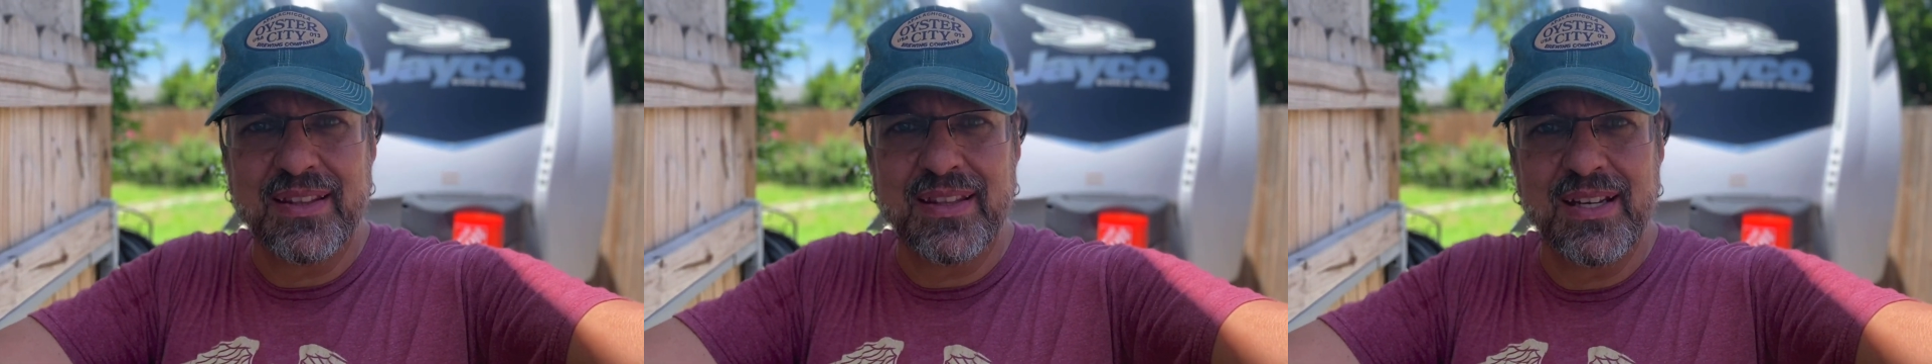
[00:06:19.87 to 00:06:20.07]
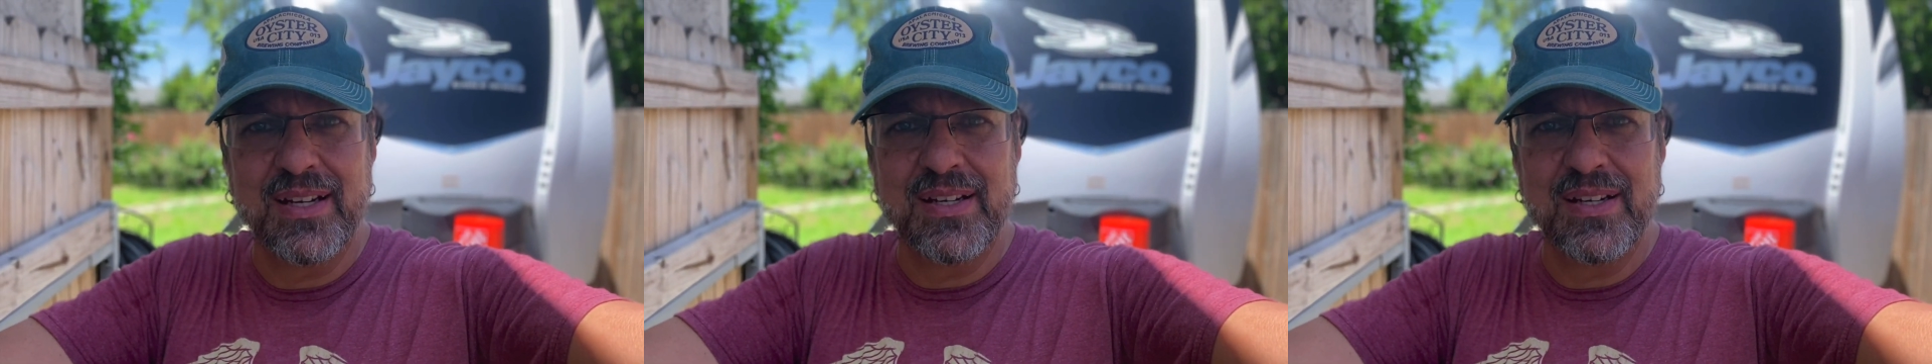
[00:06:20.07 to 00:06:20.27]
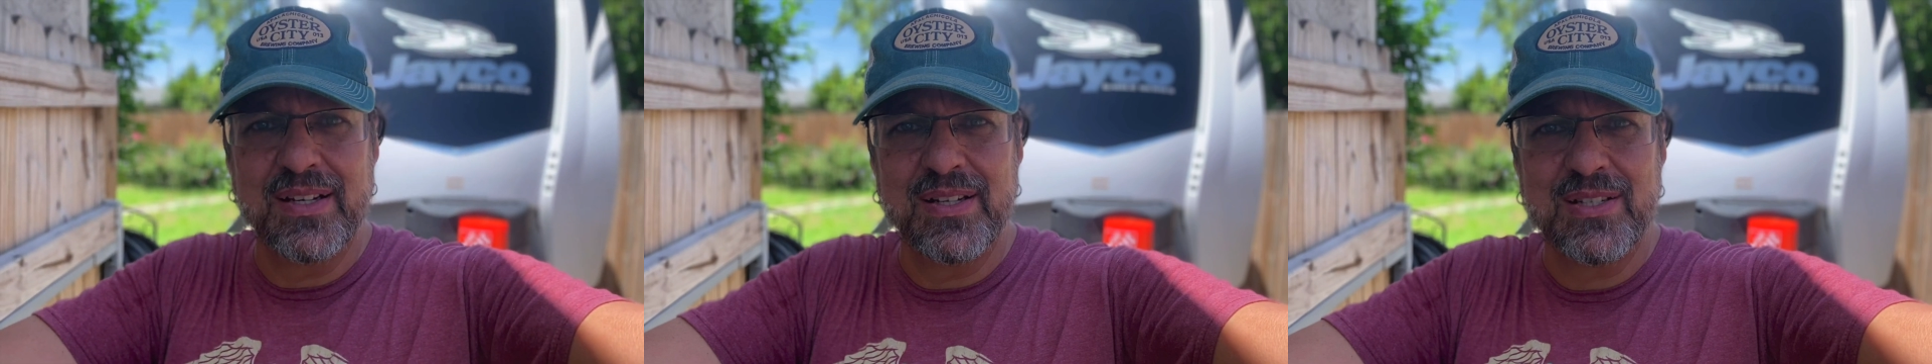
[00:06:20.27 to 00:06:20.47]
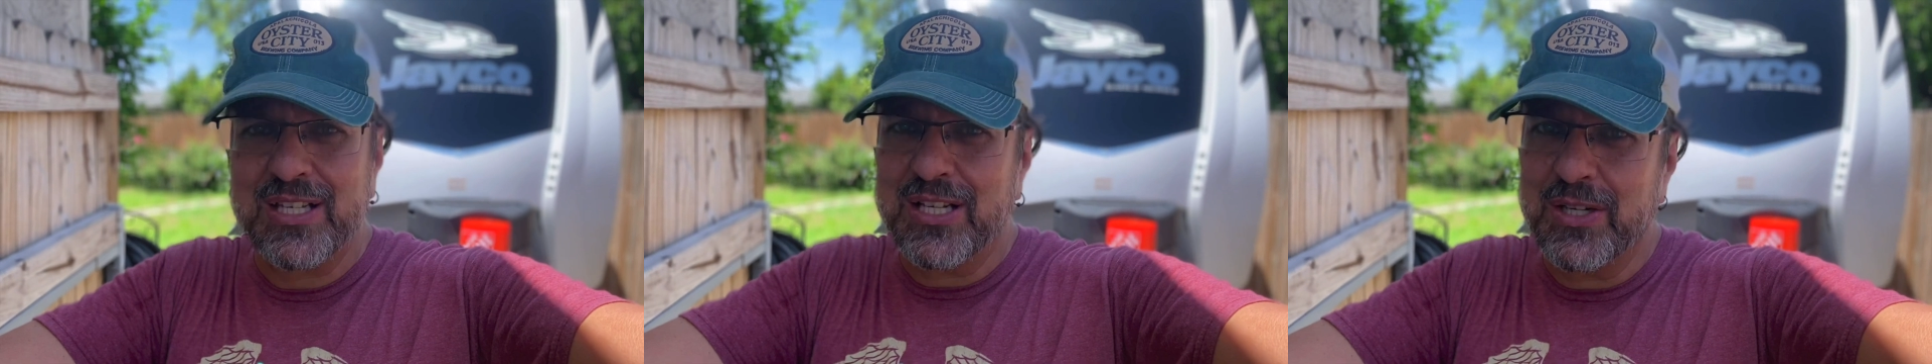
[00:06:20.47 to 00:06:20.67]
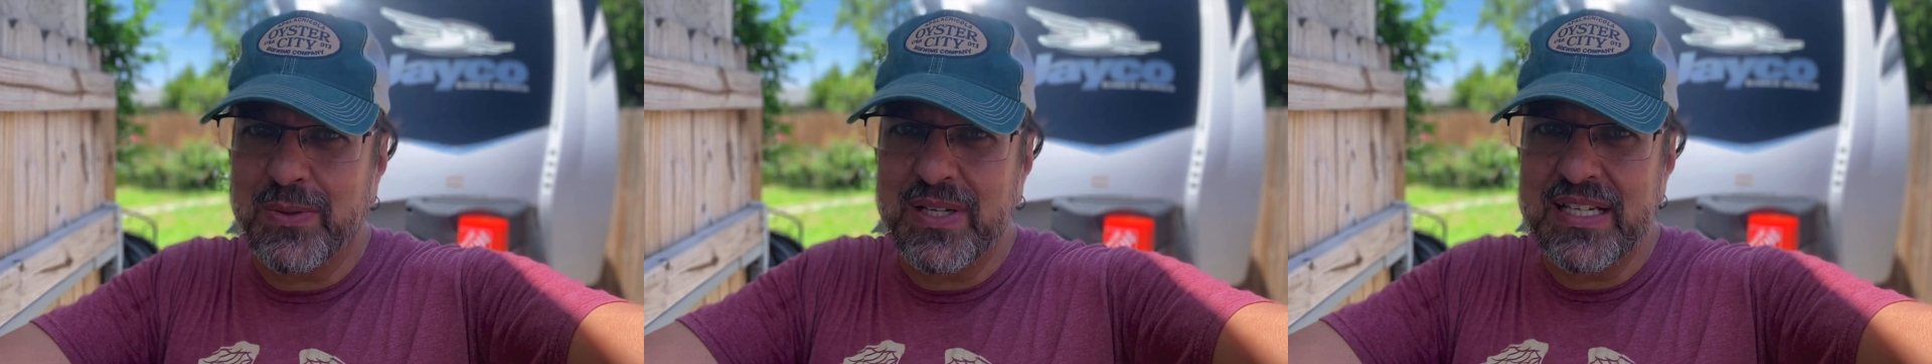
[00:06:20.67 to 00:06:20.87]
there's
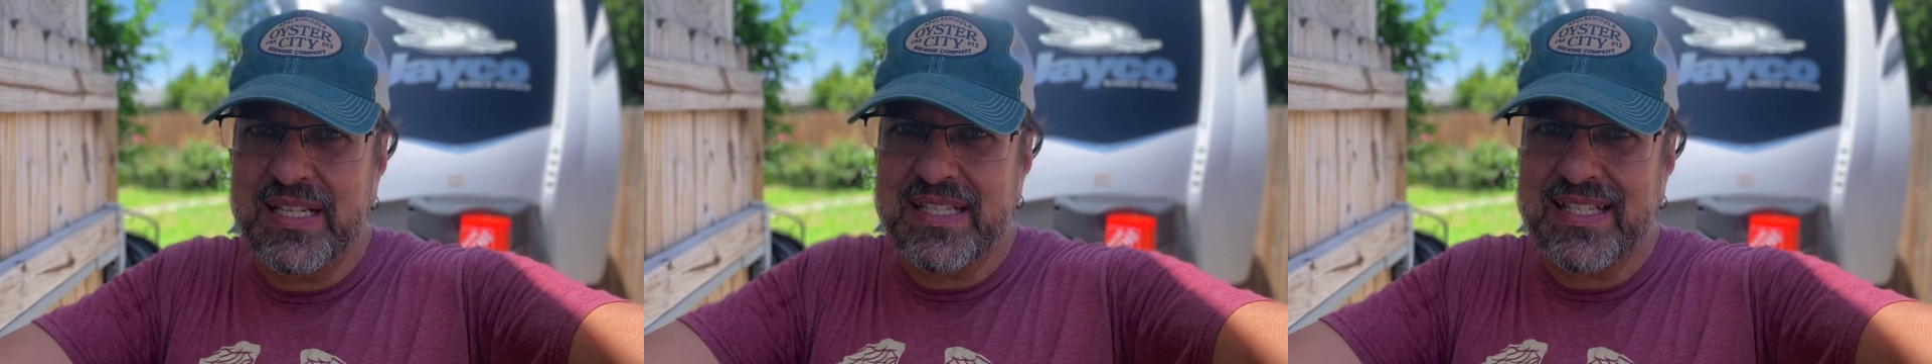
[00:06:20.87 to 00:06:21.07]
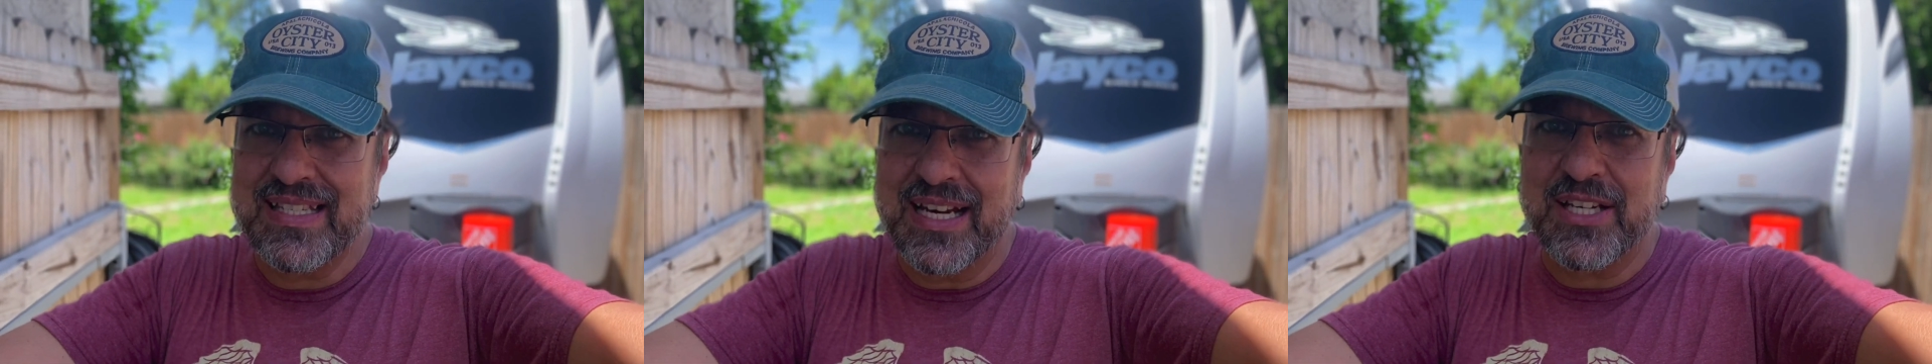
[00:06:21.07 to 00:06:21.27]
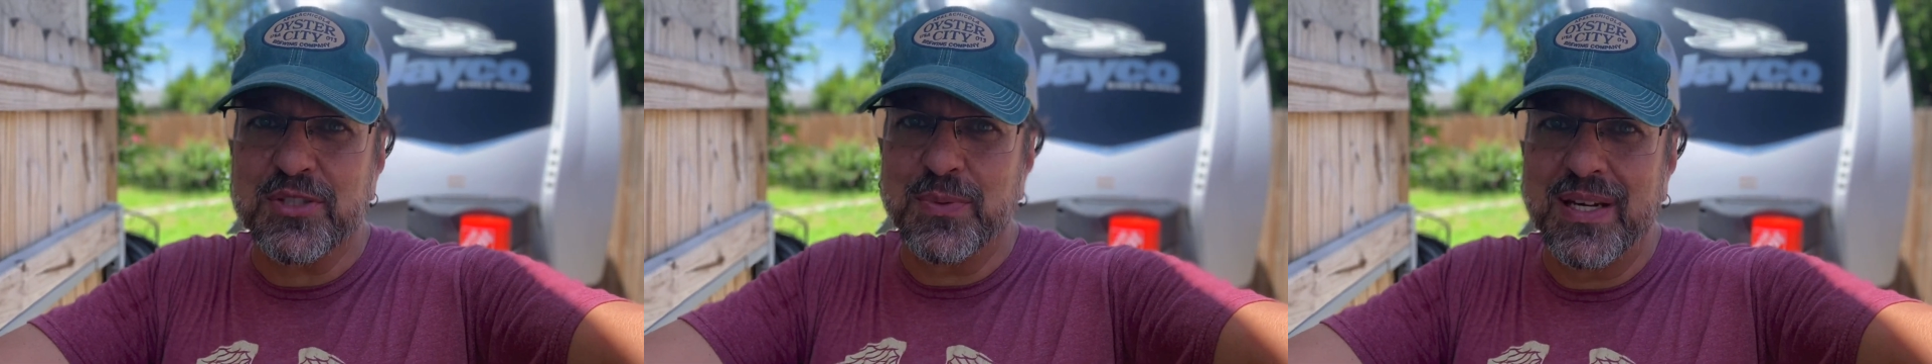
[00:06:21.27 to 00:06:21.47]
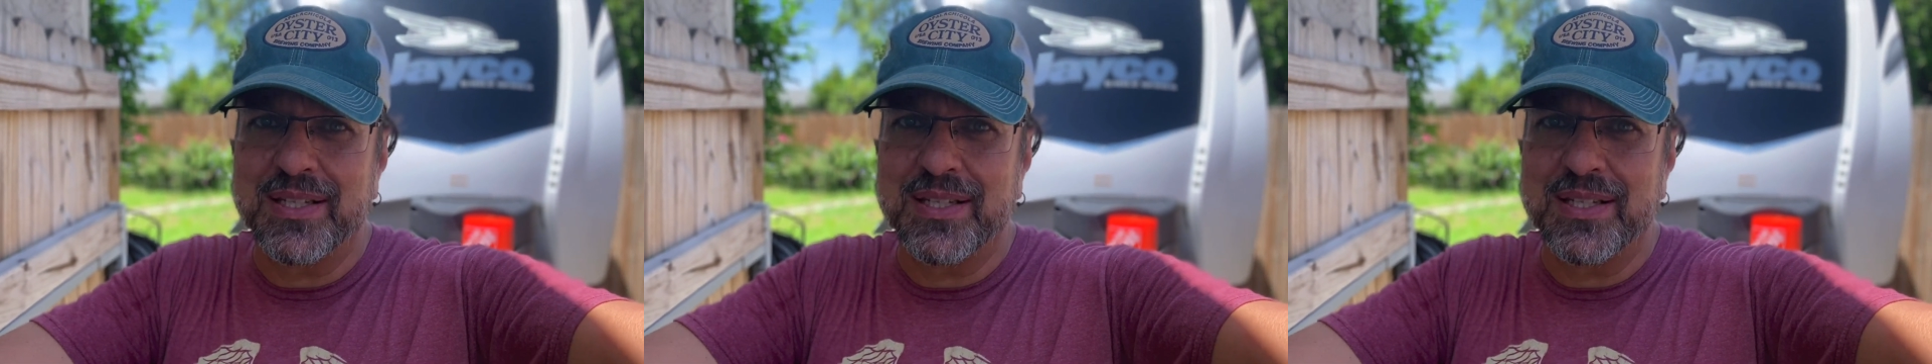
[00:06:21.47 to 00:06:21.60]
always next week.